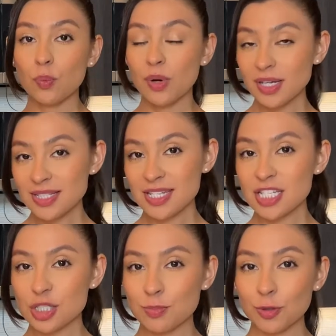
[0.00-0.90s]
1
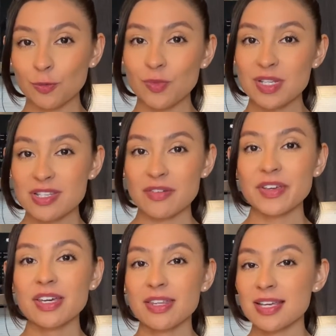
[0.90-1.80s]
teaspoon, 1
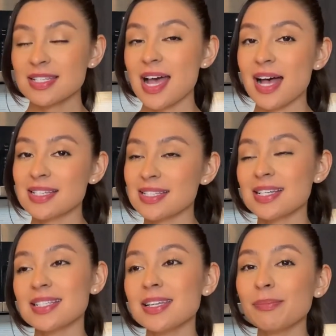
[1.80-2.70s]
serving of this has
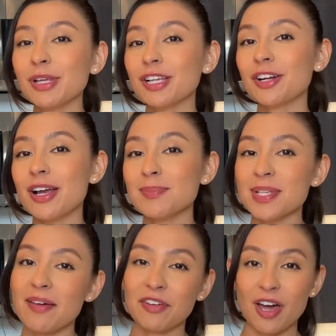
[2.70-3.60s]
16 milligrams
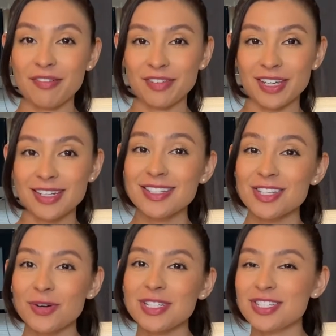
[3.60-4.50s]
of caffeine.
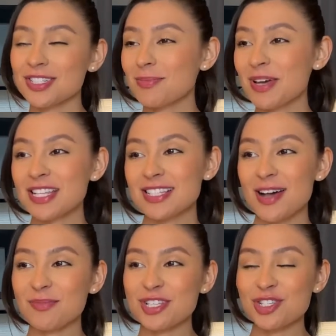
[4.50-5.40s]
So it just depends
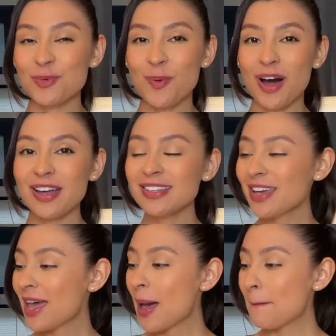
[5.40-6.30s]
how much you want.
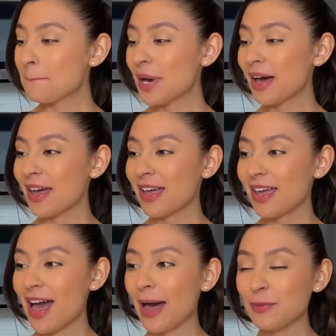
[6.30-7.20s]
But
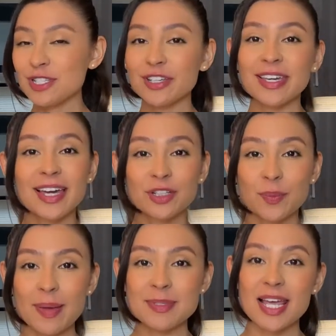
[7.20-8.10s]
I was looking at their
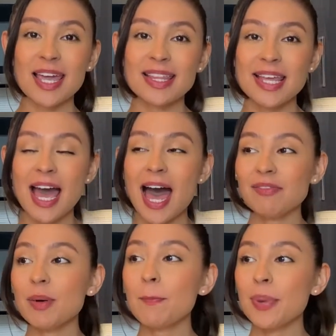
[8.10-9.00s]
website, and they
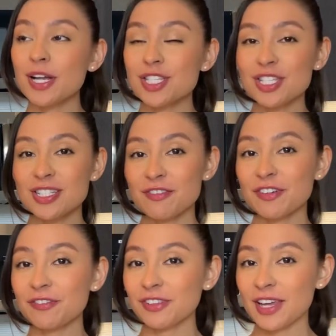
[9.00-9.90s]
have a bunch of
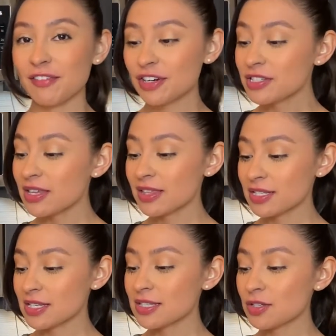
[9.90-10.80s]
different flavors.
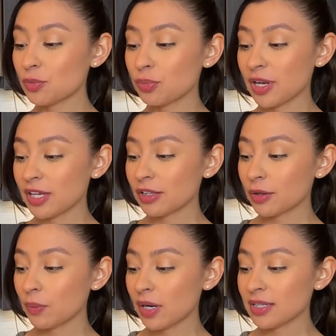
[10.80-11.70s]
This is the
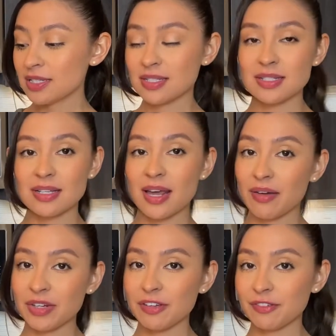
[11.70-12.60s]
regular one. This doesn't
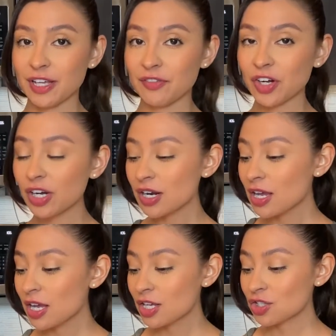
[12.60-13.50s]
have any flavor.
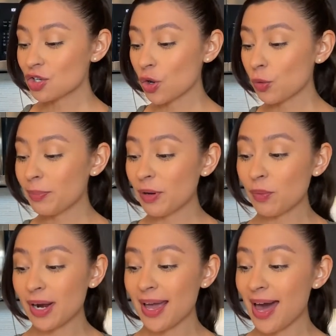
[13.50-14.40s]
So, but
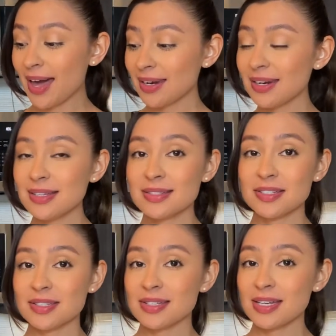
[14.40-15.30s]
what I added is
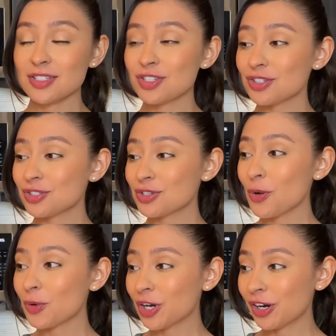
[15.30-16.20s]
just tastes
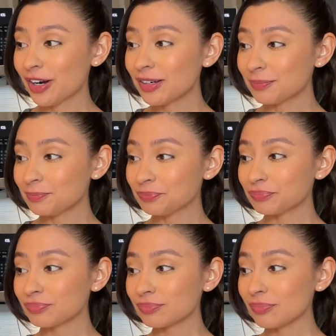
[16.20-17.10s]
so good.
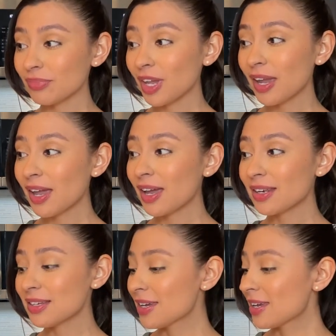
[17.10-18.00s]

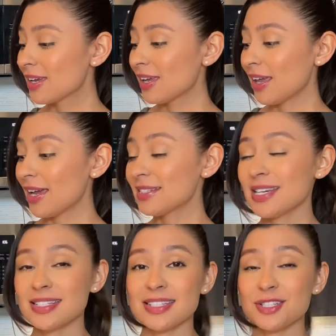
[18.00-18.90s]
And it
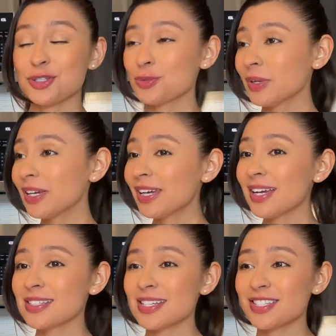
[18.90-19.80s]
tastes sweet,
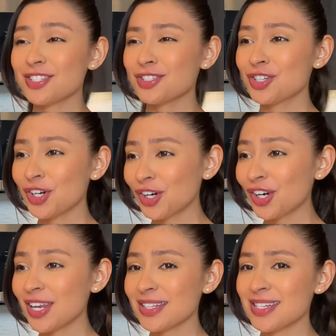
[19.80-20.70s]
it tastes
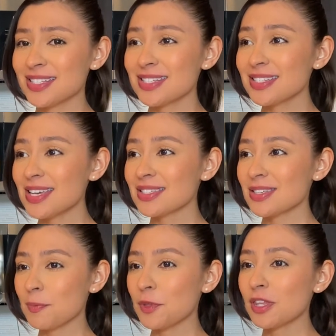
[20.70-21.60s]
good, it tastes like
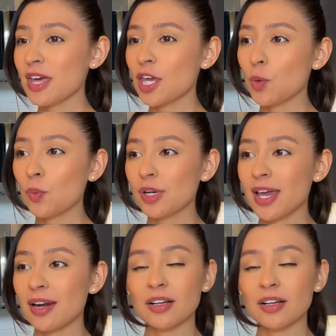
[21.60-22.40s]
something that you would get